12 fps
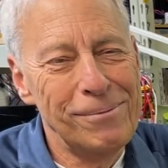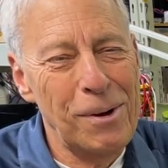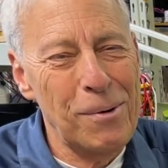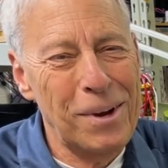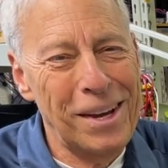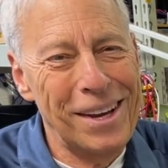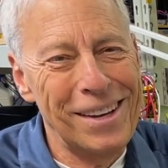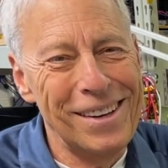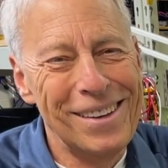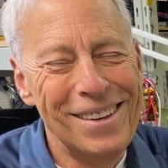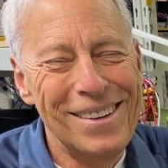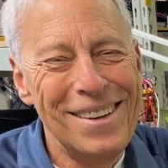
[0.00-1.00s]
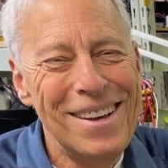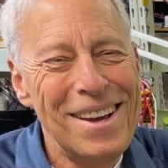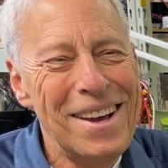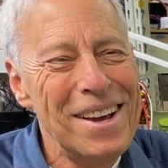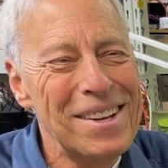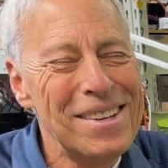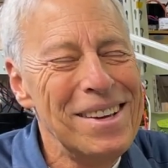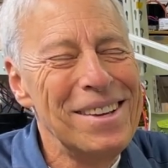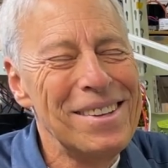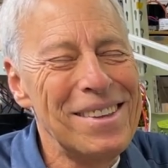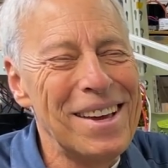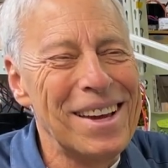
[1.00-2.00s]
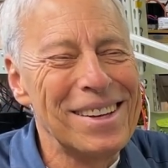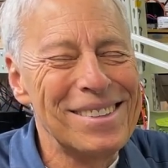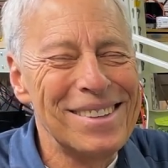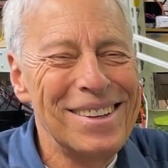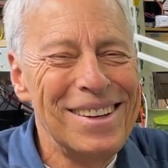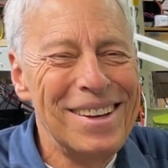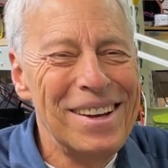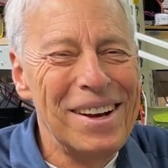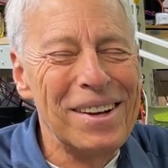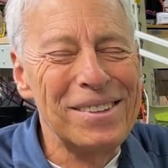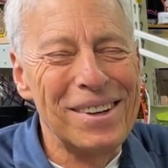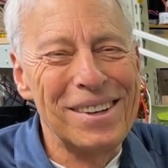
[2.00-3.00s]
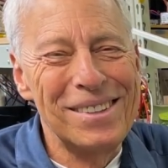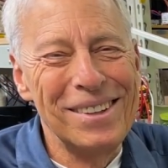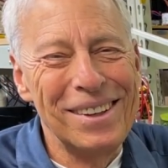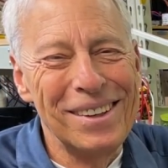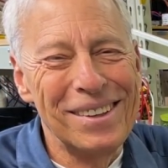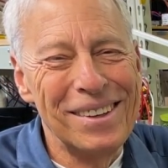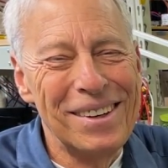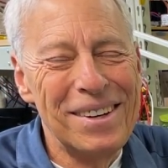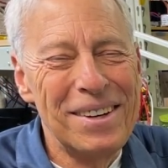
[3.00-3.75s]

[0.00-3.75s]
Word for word: Okay. Thanks. I'll talk to you later.